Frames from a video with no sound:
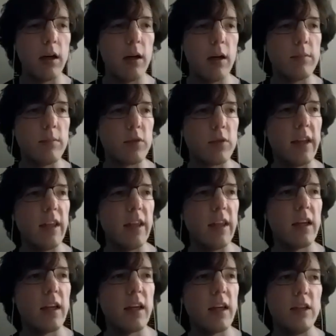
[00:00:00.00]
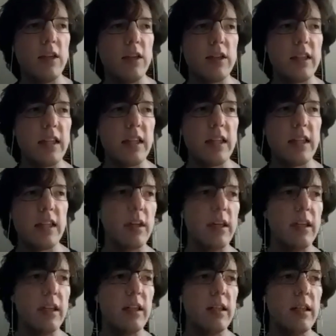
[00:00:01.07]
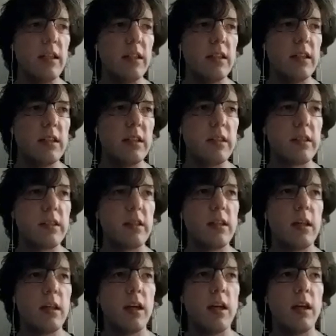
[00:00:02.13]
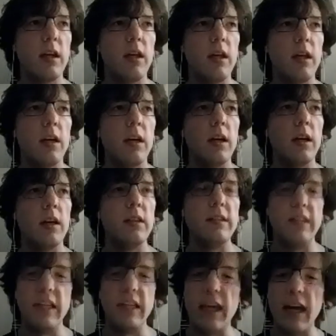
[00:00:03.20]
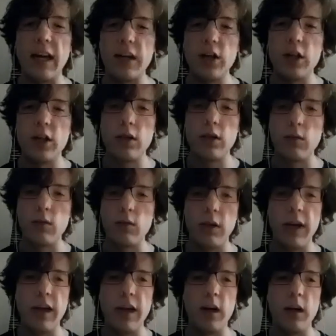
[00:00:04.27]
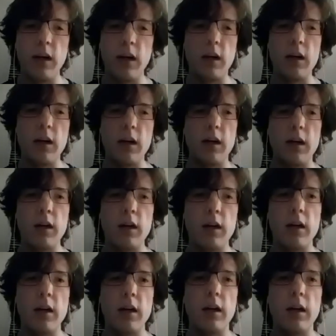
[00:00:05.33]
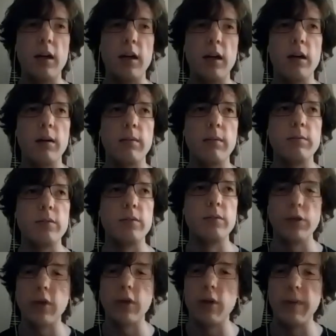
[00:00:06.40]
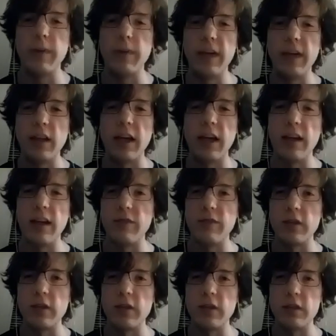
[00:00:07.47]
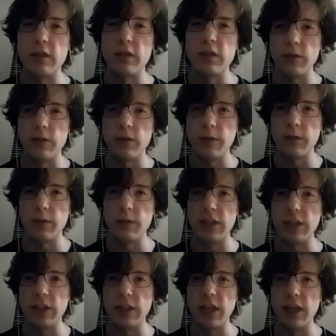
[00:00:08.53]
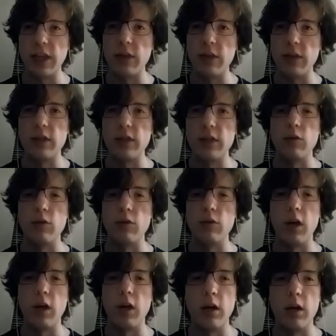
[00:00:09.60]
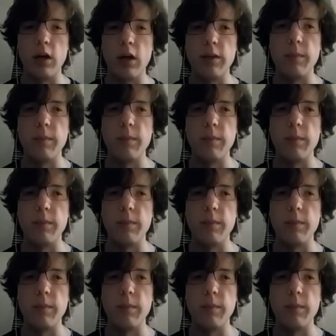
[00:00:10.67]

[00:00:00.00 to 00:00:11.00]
So I think an interesting example is Zcash, where Zuko made a lot of efforts to reach out to all